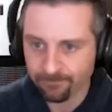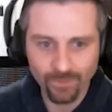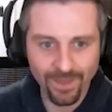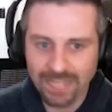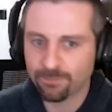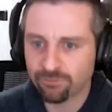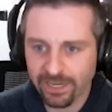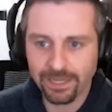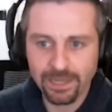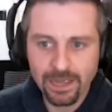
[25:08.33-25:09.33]
And that's
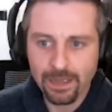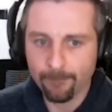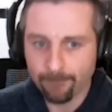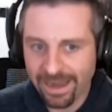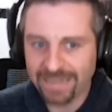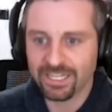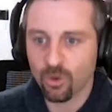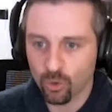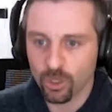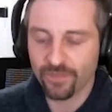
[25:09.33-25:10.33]
pretty basic
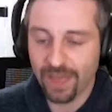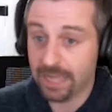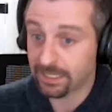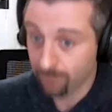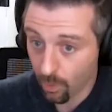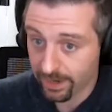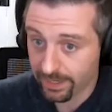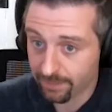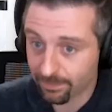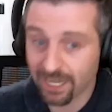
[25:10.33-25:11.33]
work that is
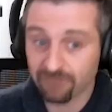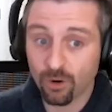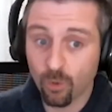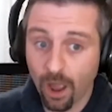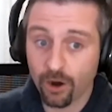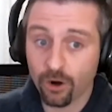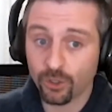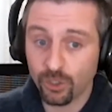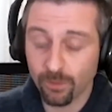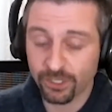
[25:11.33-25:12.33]
important, but does not require
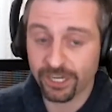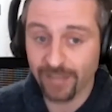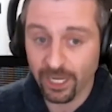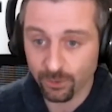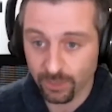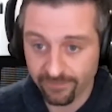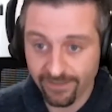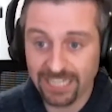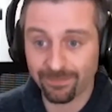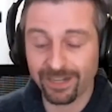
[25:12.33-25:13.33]
too much intellectual
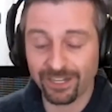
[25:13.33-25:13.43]
investment.